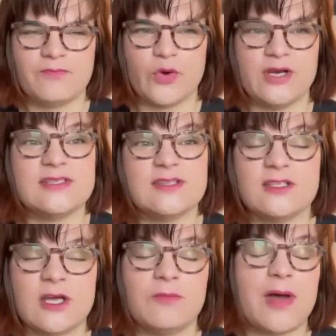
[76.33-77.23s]
when it's
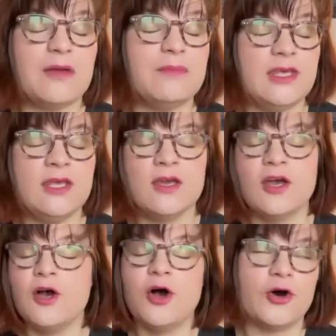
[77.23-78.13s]
not done by me
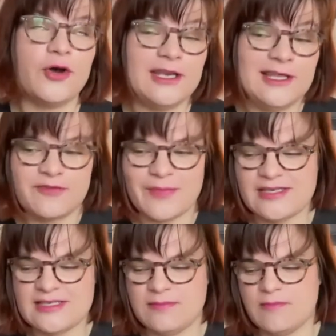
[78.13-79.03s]
or any of my
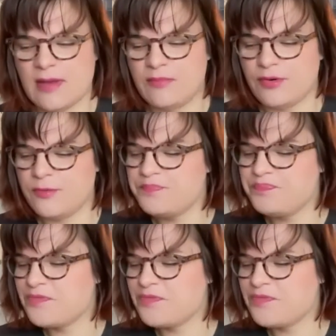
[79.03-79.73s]
team member.